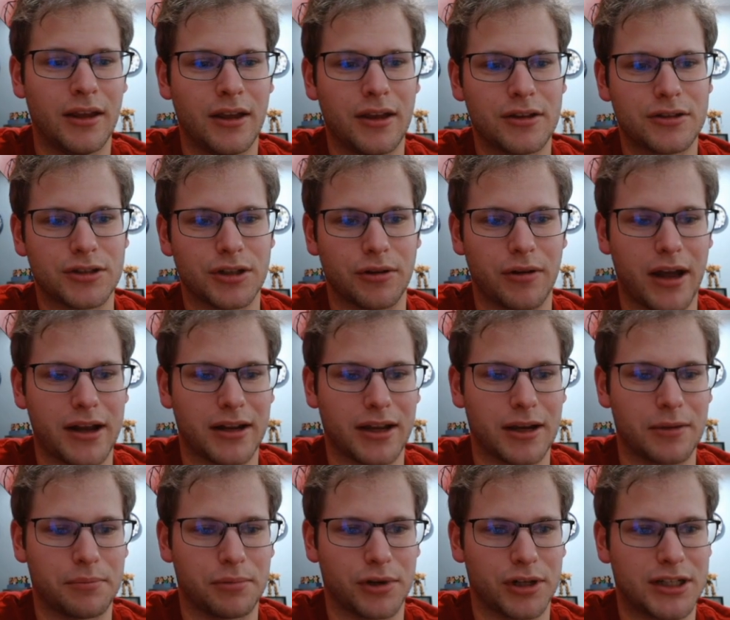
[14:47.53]
So ending
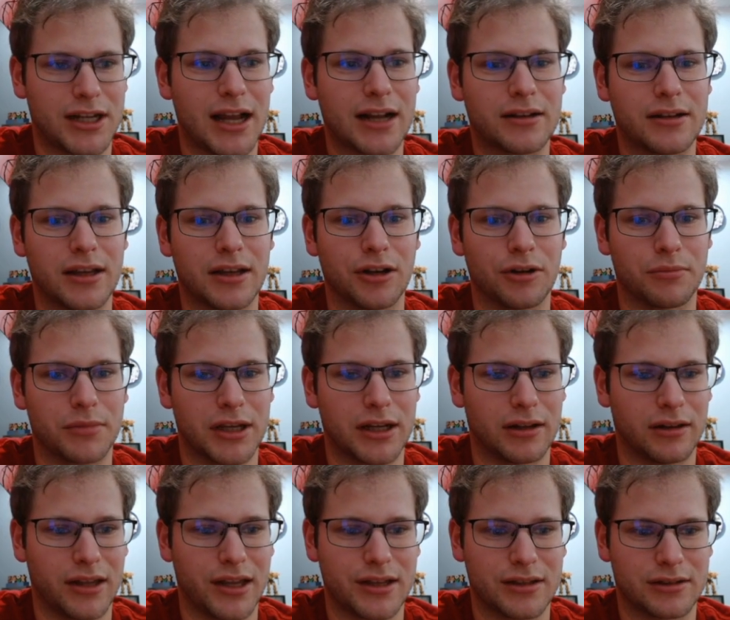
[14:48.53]
up protecting your
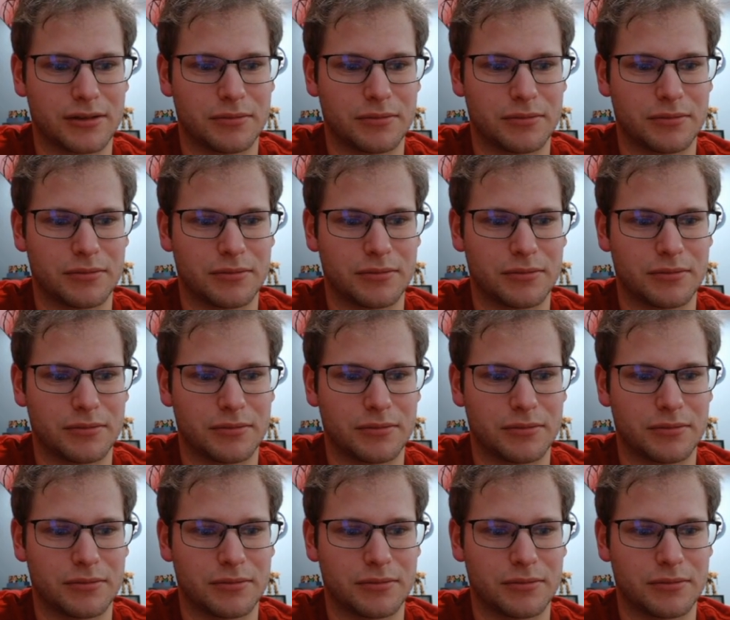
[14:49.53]
BLS